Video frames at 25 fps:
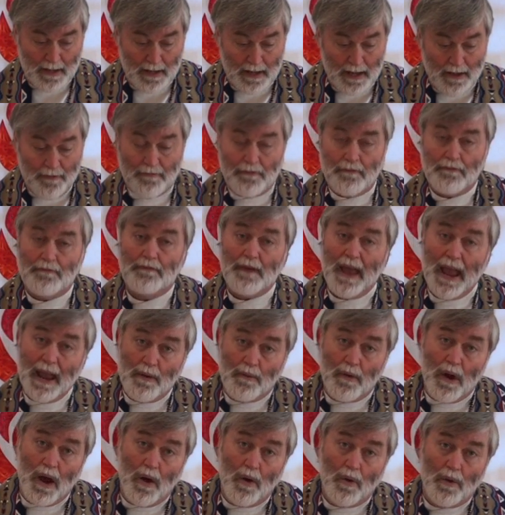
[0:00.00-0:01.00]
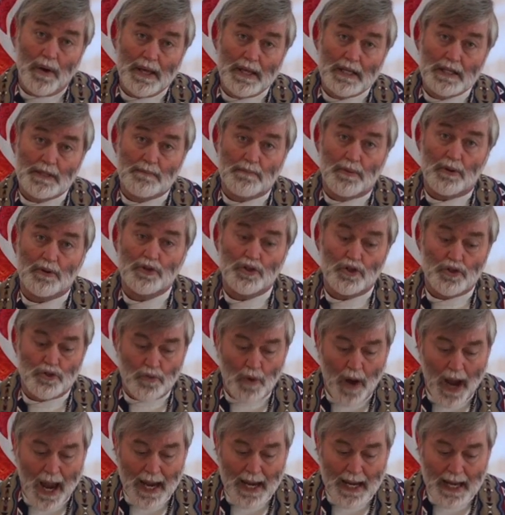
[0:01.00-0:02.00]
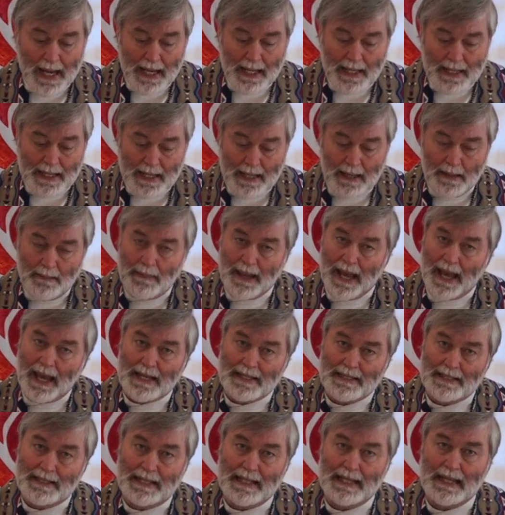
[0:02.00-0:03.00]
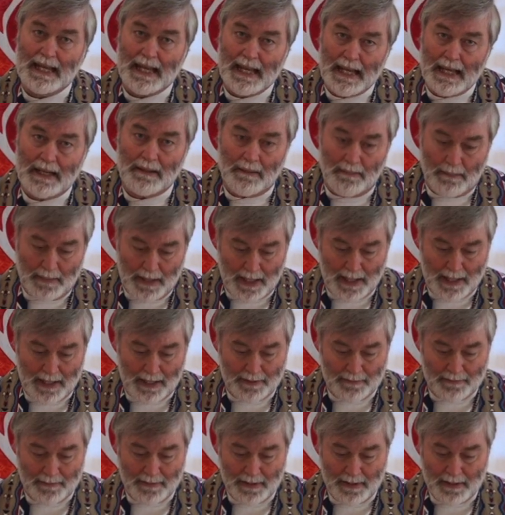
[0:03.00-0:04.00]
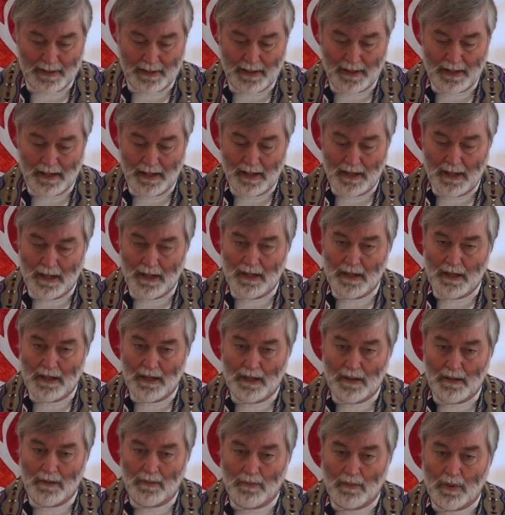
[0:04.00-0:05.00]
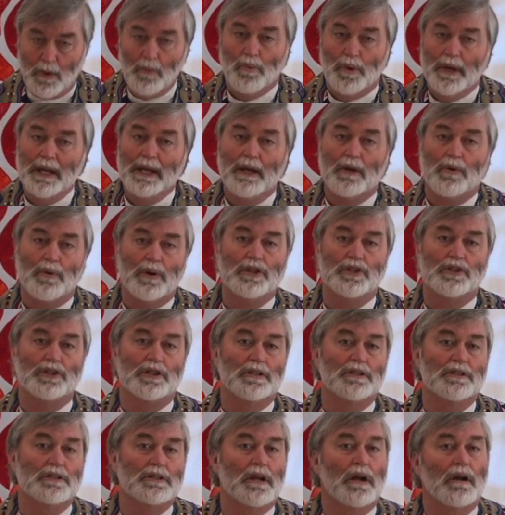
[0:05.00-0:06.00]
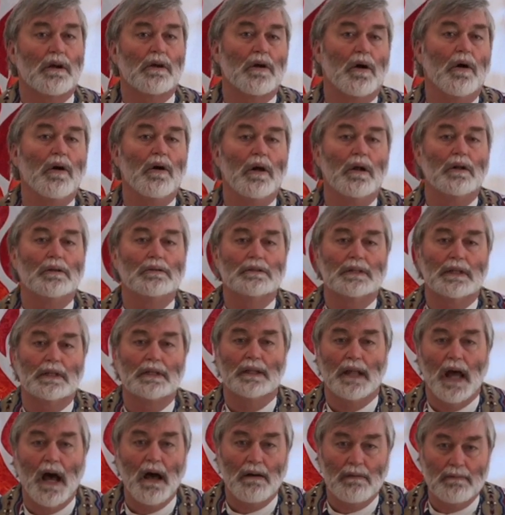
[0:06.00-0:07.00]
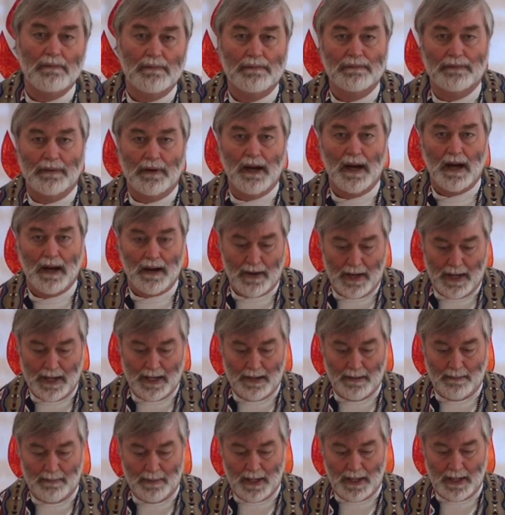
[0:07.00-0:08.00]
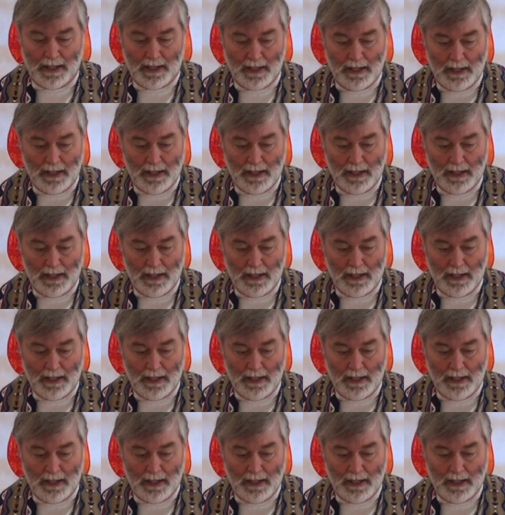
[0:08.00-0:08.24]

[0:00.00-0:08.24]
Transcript: if Pharaoh is portraying them as the enemy, well, we Christians are called to love our enemy,